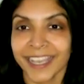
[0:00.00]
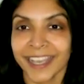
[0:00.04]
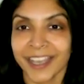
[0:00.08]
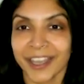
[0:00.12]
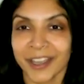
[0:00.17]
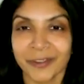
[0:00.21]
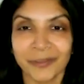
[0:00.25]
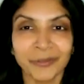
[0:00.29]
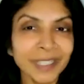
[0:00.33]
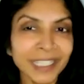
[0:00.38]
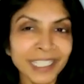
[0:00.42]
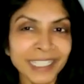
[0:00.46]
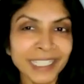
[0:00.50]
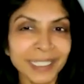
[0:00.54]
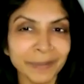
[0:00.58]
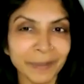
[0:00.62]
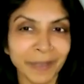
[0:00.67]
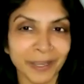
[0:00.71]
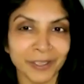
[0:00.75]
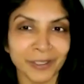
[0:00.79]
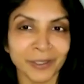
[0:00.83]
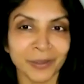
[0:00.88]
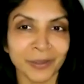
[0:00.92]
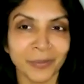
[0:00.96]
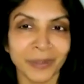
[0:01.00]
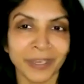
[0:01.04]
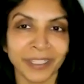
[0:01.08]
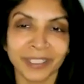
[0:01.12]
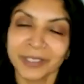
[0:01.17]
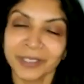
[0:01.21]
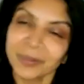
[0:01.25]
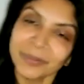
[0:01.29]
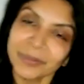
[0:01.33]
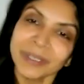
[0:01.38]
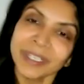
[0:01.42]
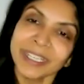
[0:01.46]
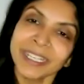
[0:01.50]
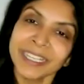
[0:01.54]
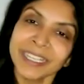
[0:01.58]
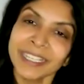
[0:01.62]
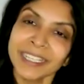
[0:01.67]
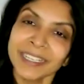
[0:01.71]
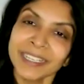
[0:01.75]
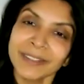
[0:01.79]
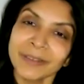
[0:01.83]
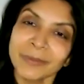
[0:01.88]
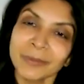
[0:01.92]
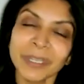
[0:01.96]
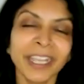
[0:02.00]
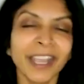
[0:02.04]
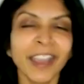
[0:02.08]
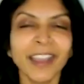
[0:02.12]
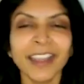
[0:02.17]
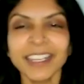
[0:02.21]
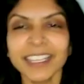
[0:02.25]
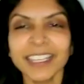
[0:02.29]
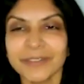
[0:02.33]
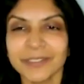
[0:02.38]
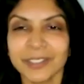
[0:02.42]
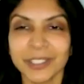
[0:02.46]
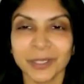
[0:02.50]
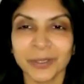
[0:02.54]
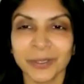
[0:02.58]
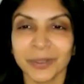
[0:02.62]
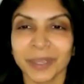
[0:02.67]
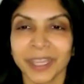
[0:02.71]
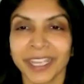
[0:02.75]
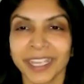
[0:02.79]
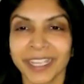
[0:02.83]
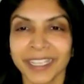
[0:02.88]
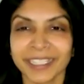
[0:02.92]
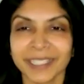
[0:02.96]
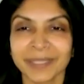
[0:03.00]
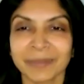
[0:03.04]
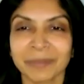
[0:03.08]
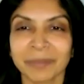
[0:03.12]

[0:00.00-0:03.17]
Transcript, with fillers: a really special one because we kind of do this,